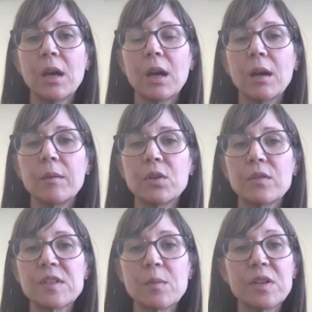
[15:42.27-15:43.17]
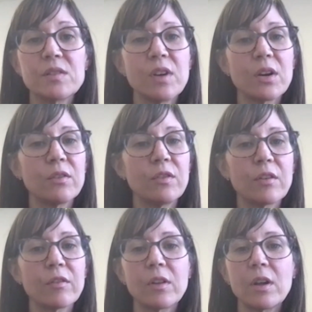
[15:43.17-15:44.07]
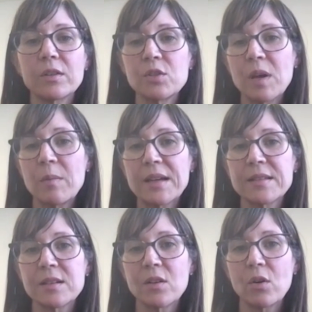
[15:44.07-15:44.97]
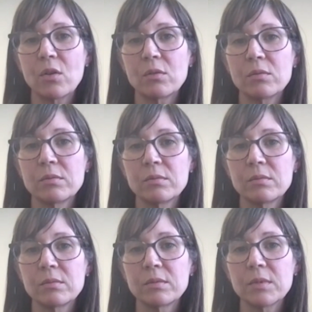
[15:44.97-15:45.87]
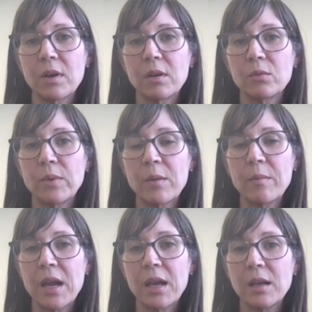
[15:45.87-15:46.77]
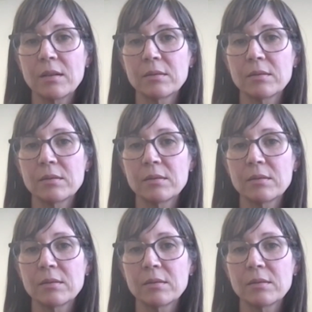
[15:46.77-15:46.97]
If somebody's very fearful, I'll do my best and I'll wear my